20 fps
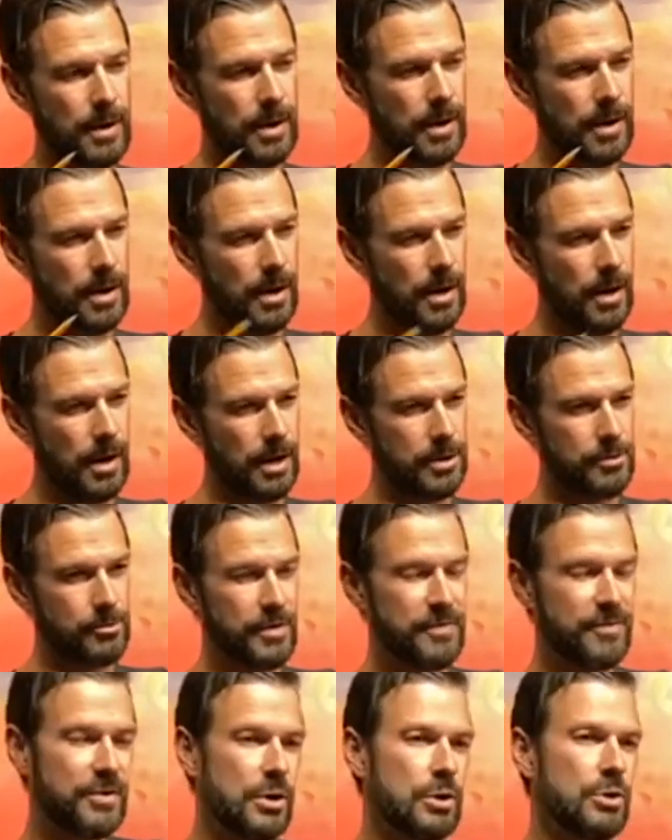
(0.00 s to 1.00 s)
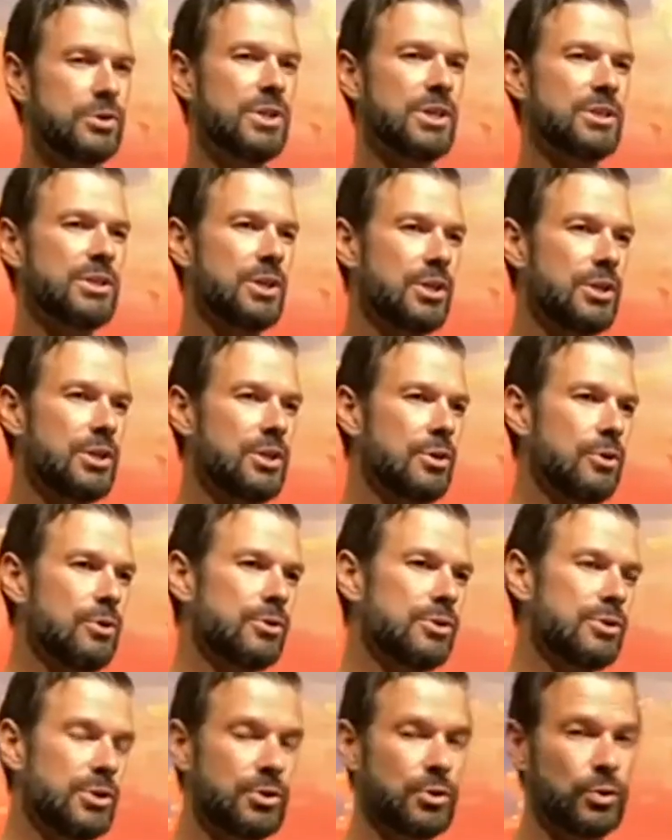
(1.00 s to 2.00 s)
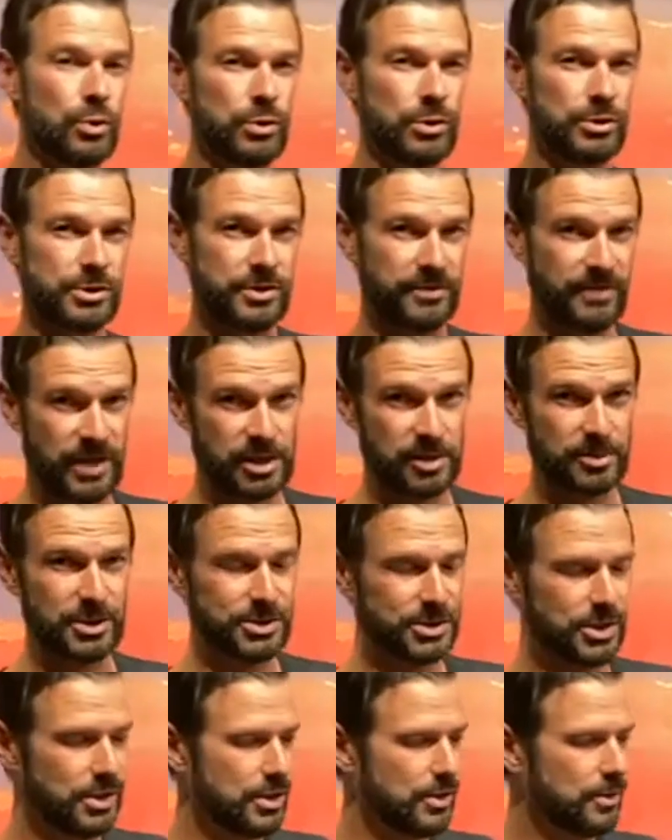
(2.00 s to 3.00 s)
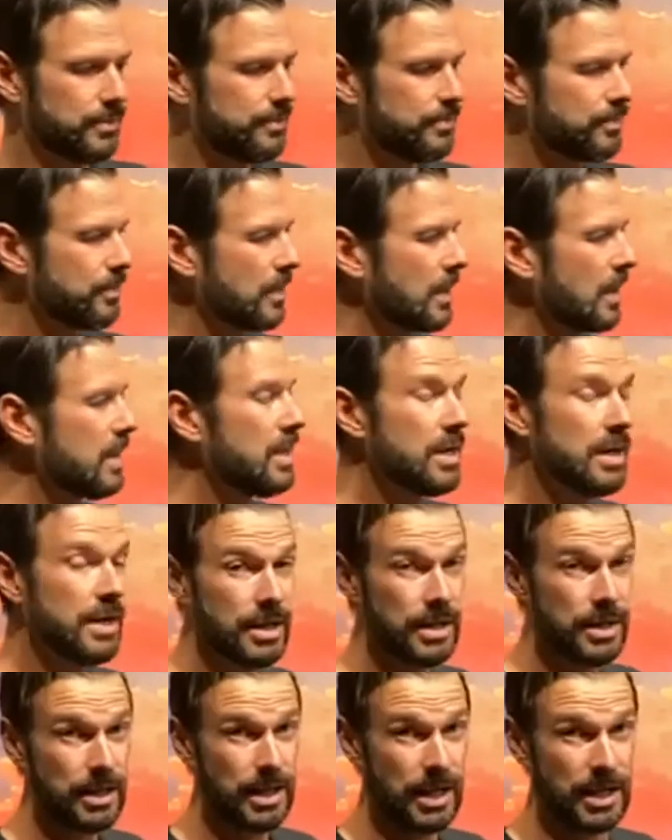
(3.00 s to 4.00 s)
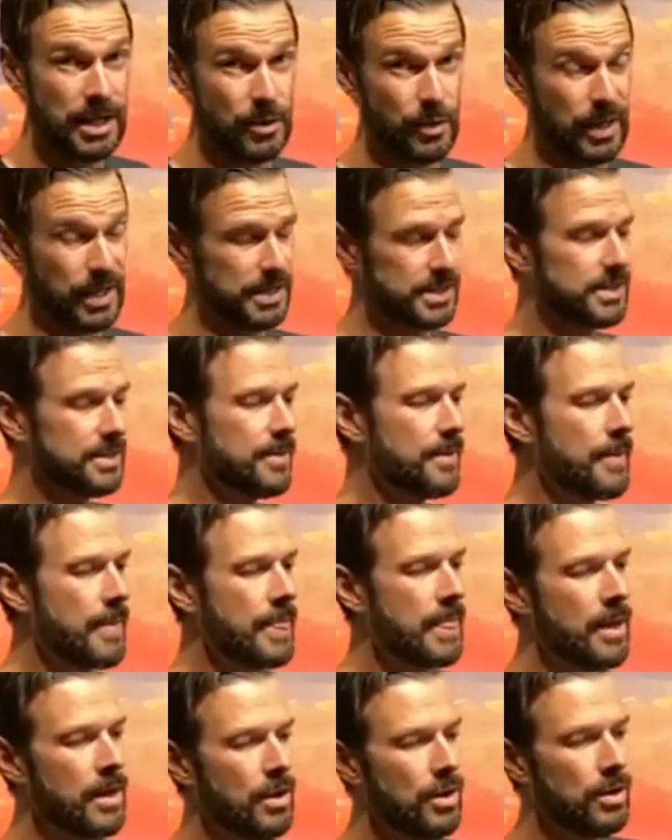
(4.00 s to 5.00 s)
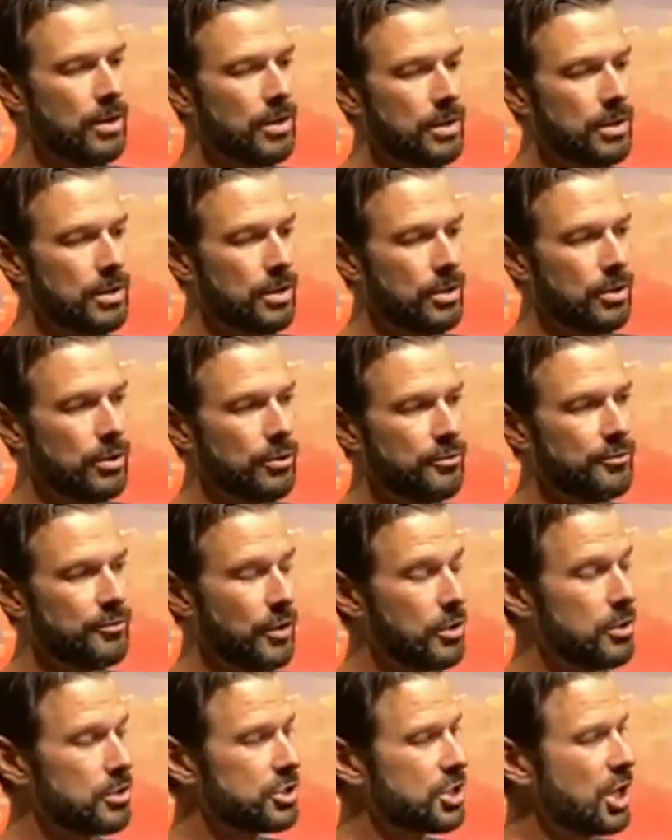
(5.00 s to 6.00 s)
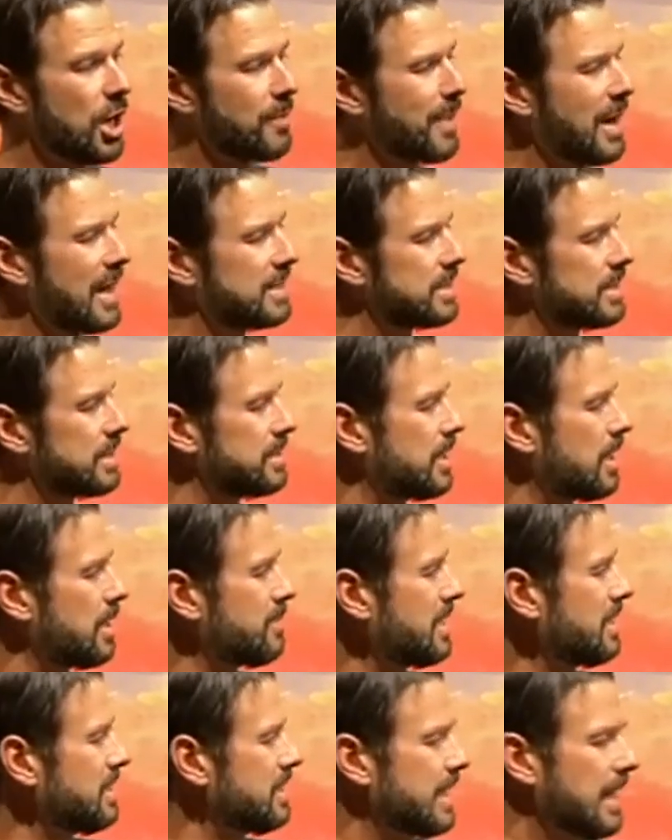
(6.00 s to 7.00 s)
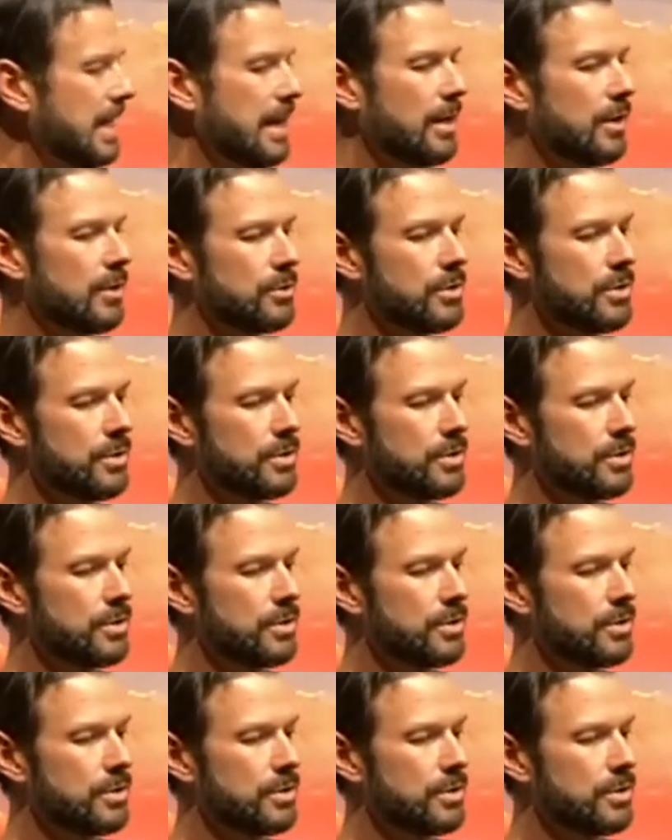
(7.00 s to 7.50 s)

on refusing to use the tools available to you. Anyways, Photoshop has a dummied down